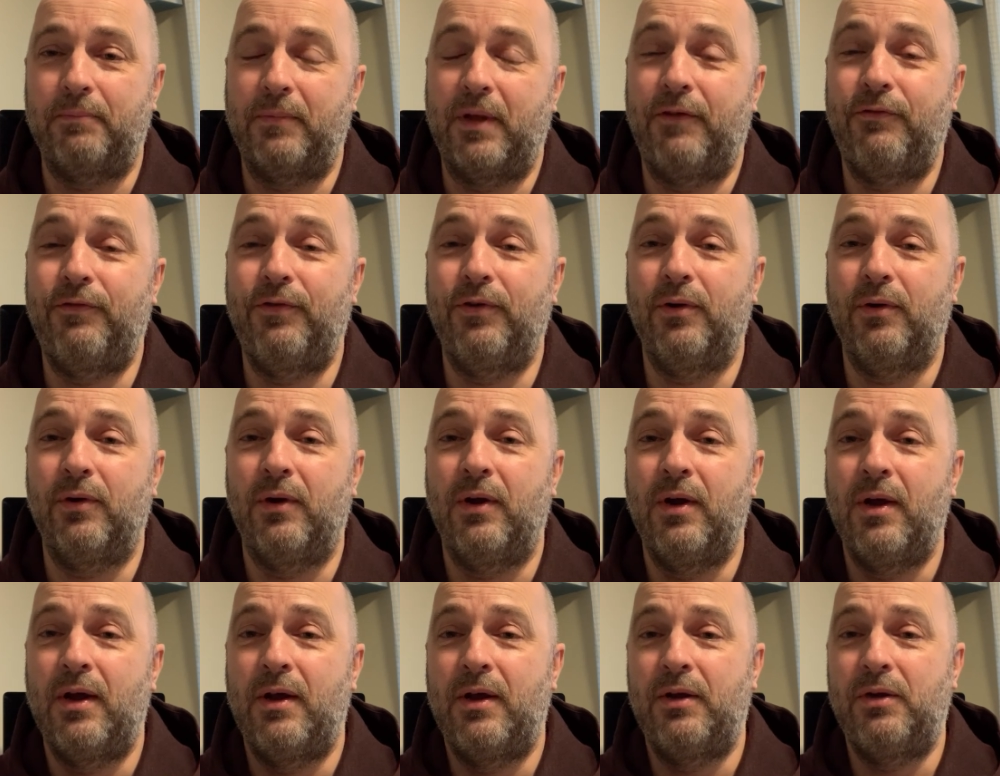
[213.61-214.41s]
If you're
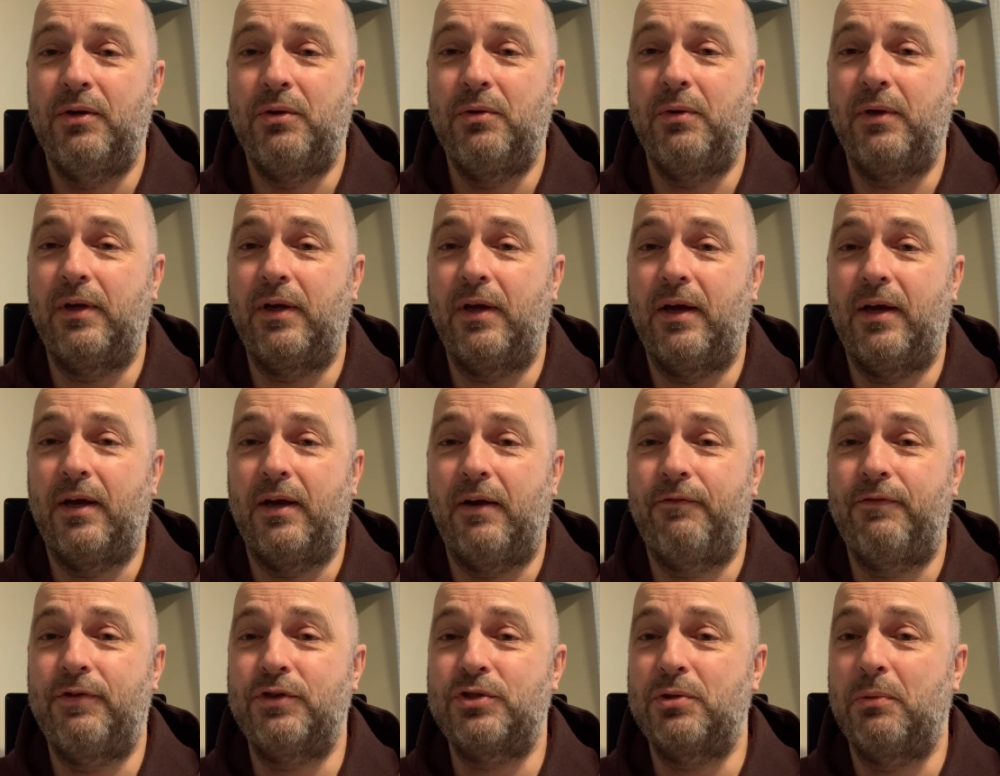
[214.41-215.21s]
doing an
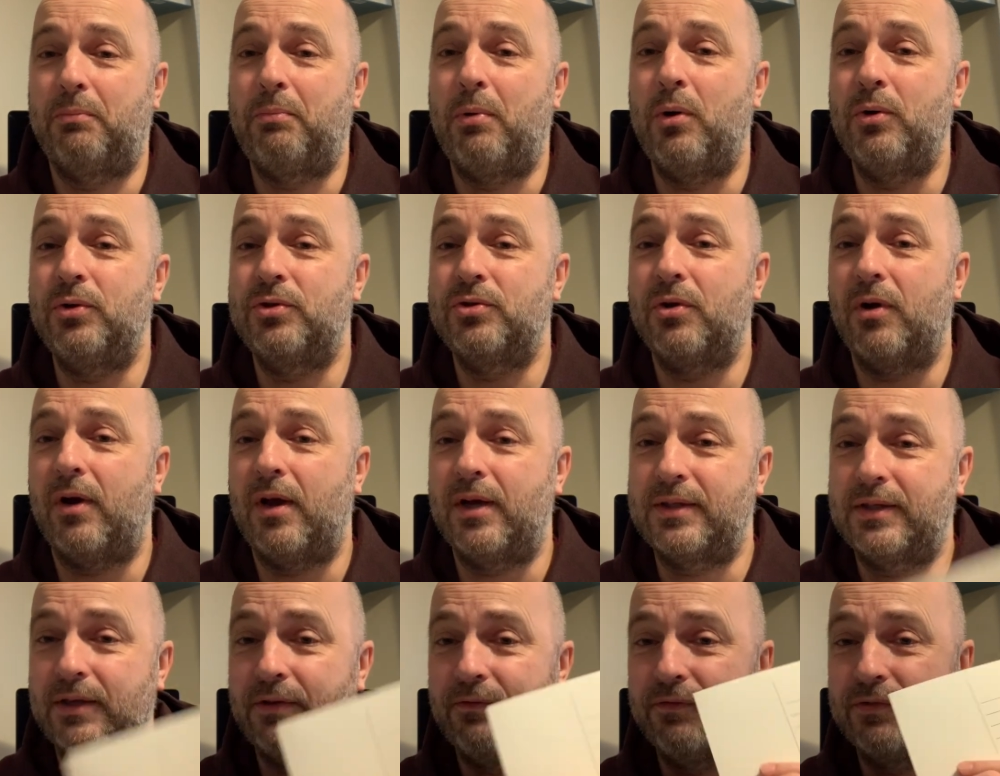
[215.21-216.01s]
official
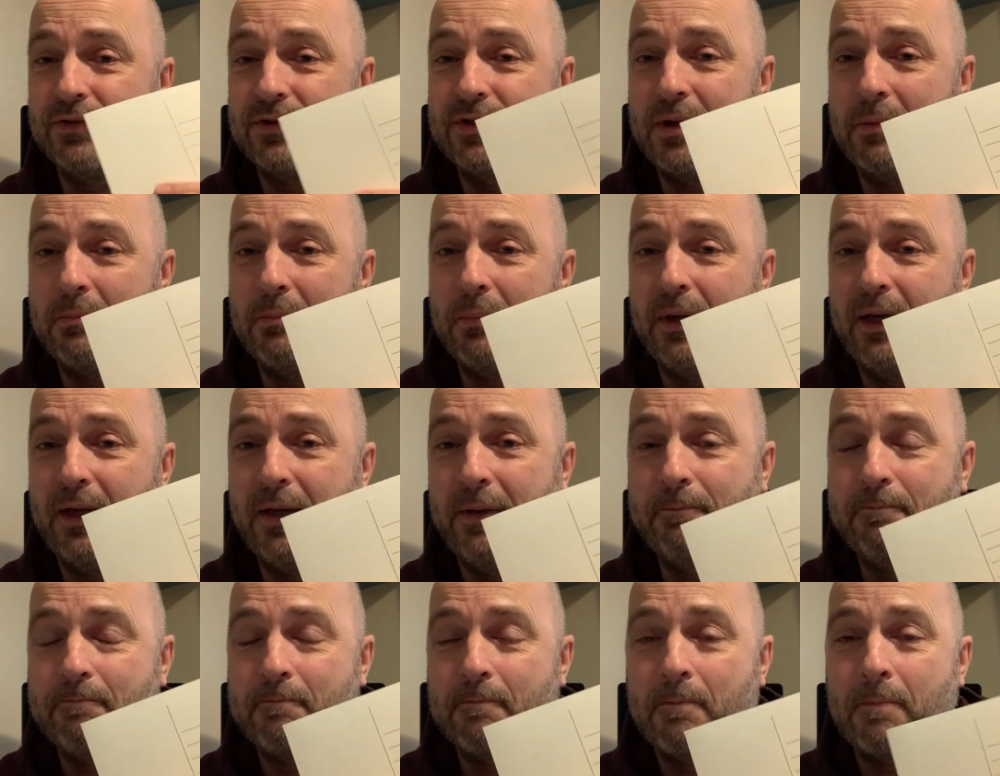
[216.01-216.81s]
post-crossing for
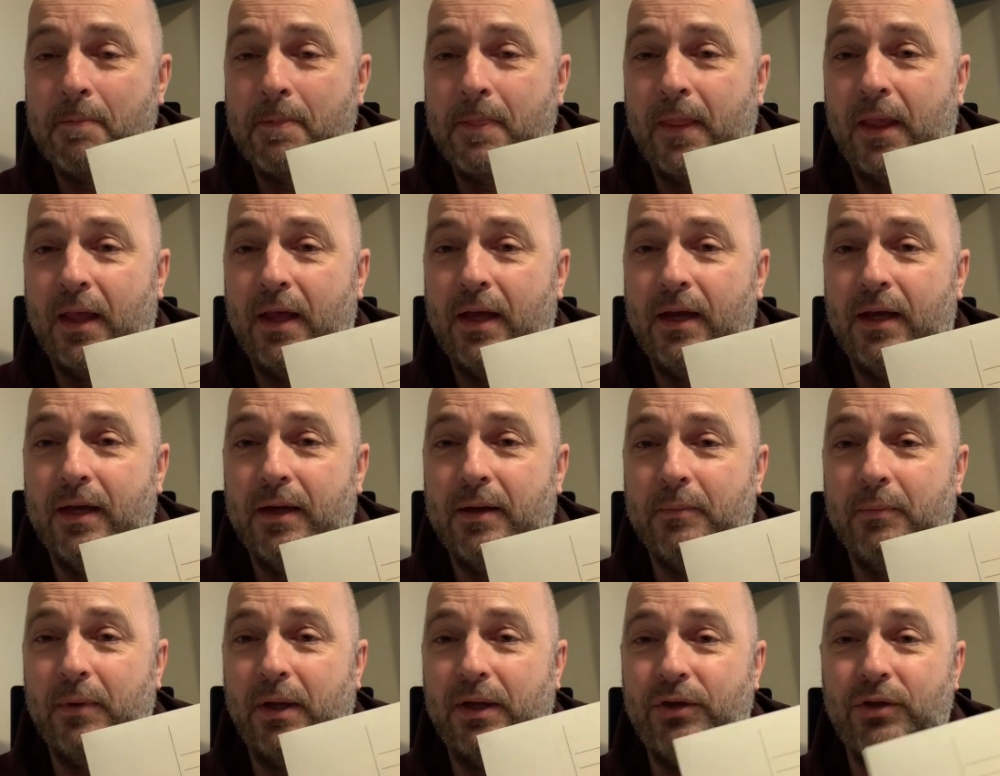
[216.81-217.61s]
somebody,
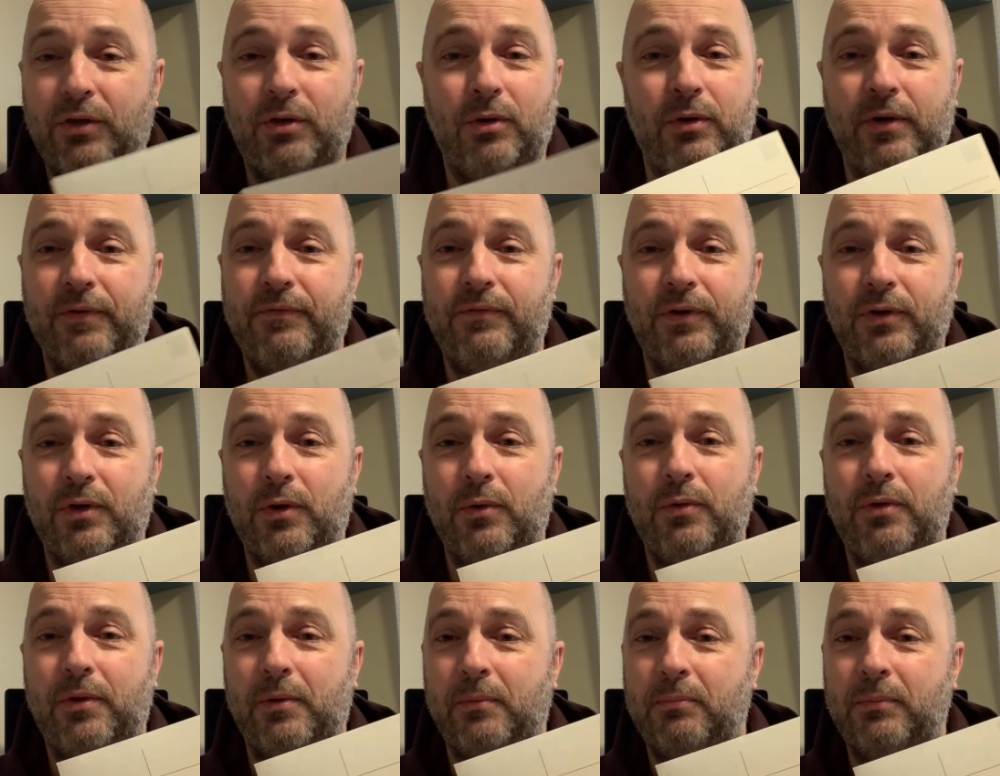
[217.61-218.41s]
and you don't even
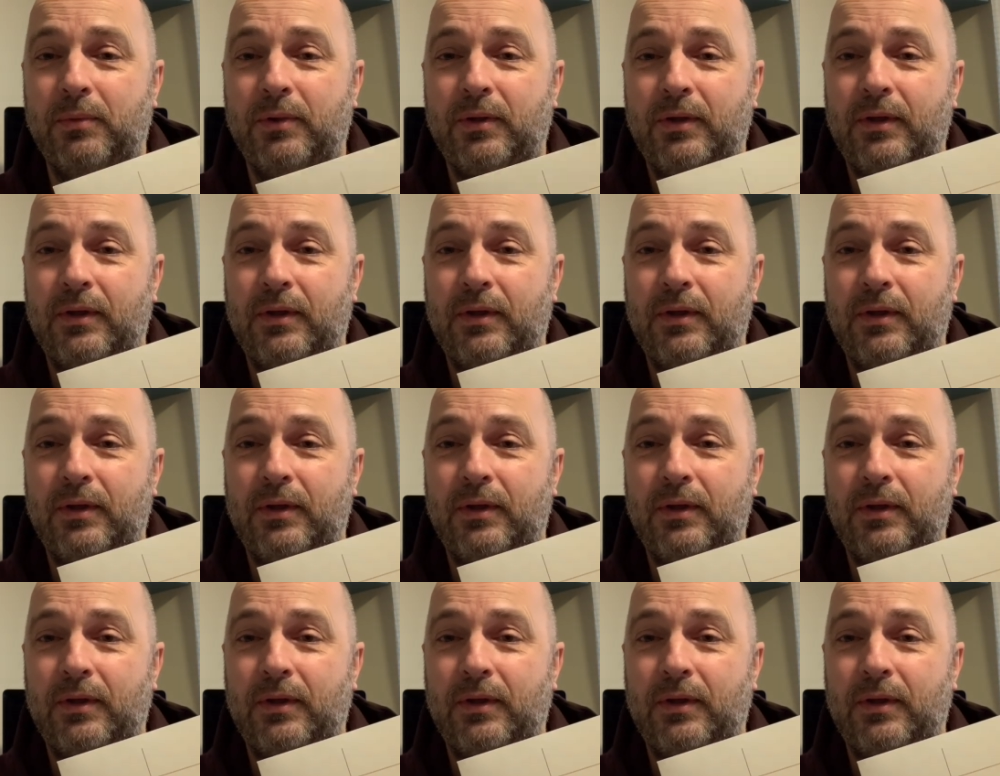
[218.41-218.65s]
know them,